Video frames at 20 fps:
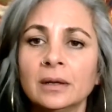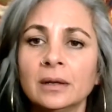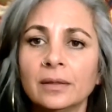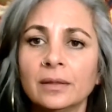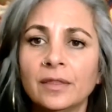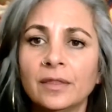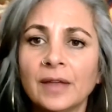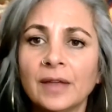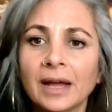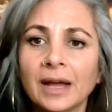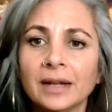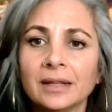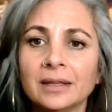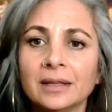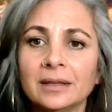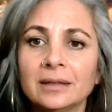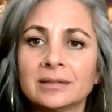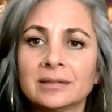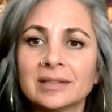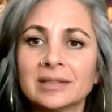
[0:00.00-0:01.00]
That
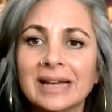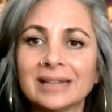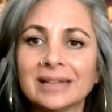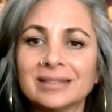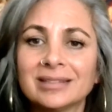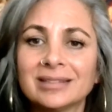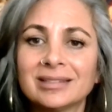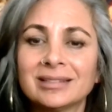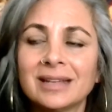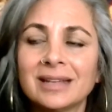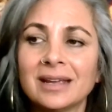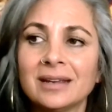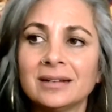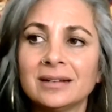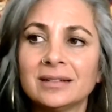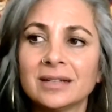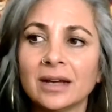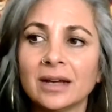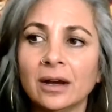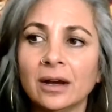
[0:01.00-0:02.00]
is that
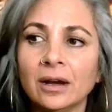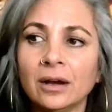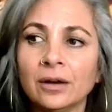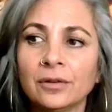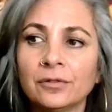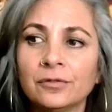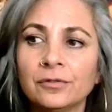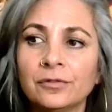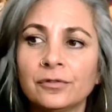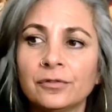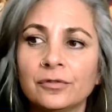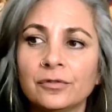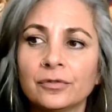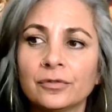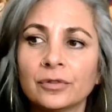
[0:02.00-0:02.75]
state of